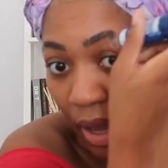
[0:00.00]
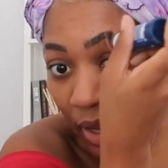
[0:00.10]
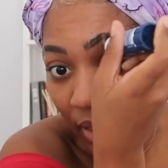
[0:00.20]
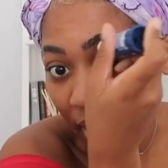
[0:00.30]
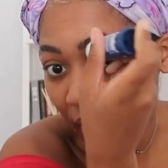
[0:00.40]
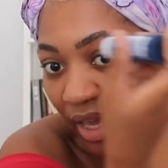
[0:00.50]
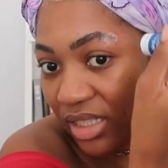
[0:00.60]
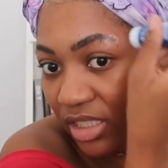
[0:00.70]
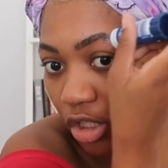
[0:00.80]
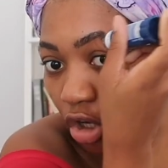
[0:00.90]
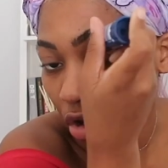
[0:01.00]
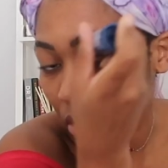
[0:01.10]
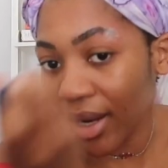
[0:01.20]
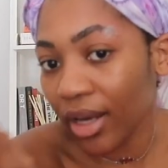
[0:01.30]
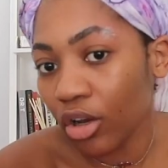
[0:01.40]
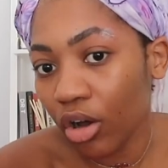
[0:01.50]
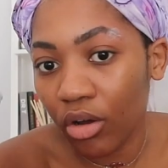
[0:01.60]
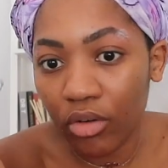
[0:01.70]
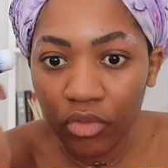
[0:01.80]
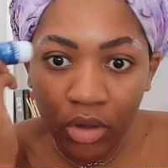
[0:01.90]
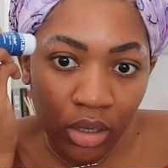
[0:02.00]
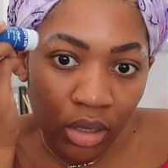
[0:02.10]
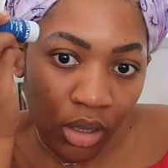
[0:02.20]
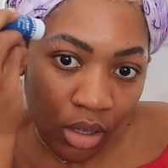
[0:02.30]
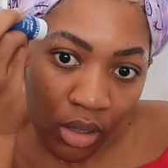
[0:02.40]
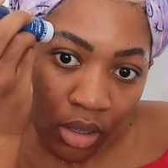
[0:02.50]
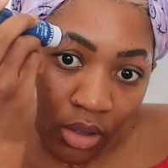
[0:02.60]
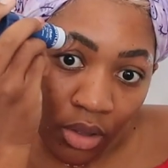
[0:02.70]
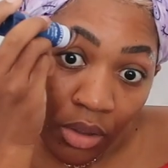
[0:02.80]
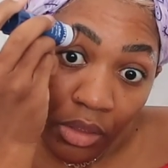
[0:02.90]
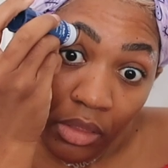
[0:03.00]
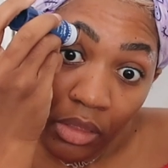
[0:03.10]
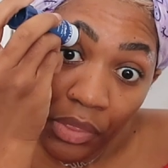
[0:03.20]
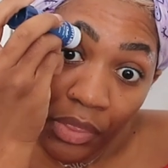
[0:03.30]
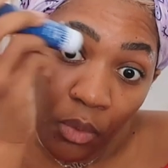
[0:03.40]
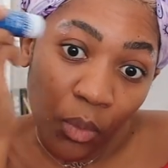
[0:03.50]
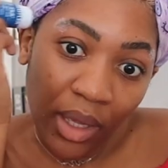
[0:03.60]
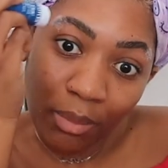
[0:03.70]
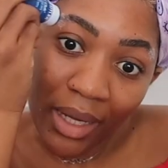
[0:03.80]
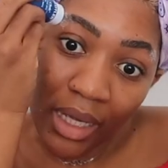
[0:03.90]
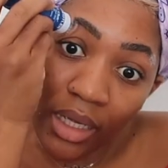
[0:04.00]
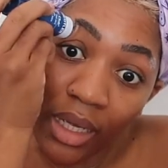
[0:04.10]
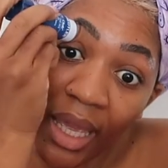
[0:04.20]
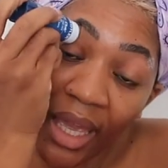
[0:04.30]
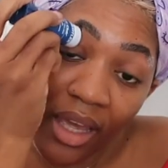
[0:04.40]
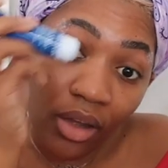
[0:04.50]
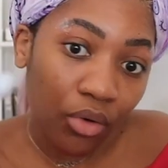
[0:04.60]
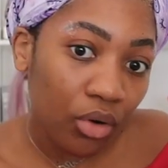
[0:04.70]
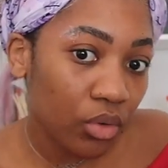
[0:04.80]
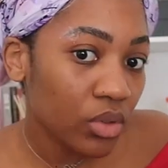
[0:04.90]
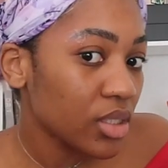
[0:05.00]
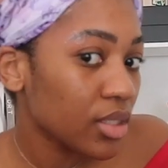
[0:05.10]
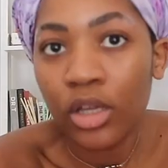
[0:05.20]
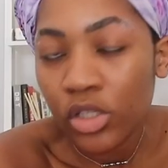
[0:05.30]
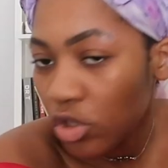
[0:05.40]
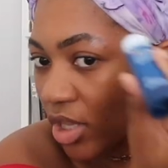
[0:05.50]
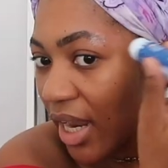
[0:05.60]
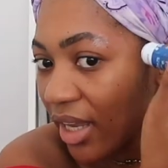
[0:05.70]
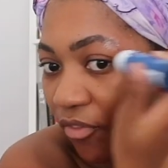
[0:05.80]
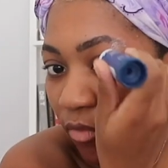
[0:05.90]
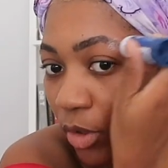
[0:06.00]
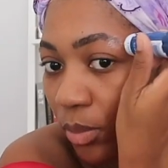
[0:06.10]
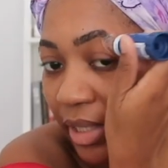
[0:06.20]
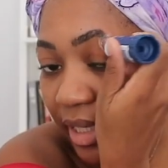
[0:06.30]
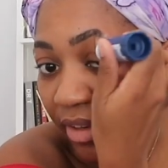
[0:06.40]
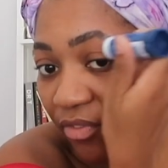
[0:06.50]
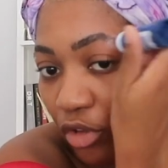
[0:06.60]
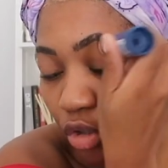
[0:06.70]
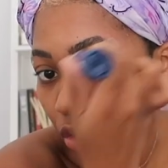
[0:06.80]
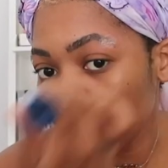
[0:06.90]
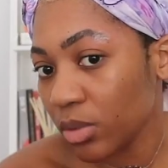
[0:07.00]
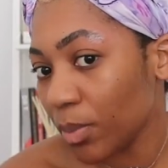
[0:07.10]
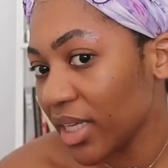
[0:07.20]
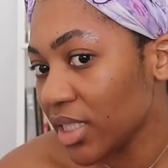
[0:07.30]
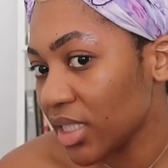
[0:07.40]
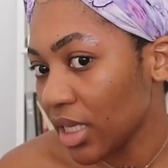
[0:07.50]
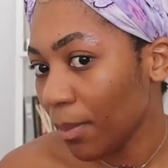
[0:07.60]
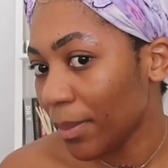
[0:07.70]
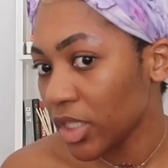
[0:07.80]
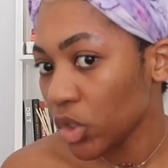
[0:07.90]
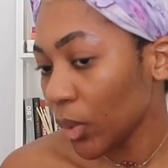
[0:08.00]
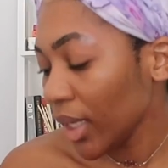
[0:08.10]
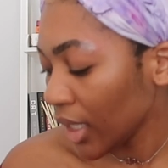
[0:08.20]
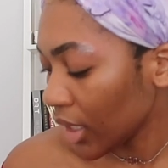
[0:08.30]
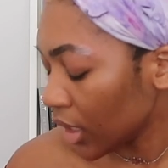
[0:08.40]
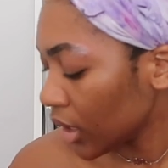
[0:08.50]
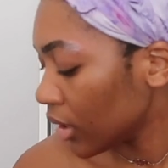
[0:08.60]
against the grain of the way my hair grows, so that I can completely fill those spaces in between.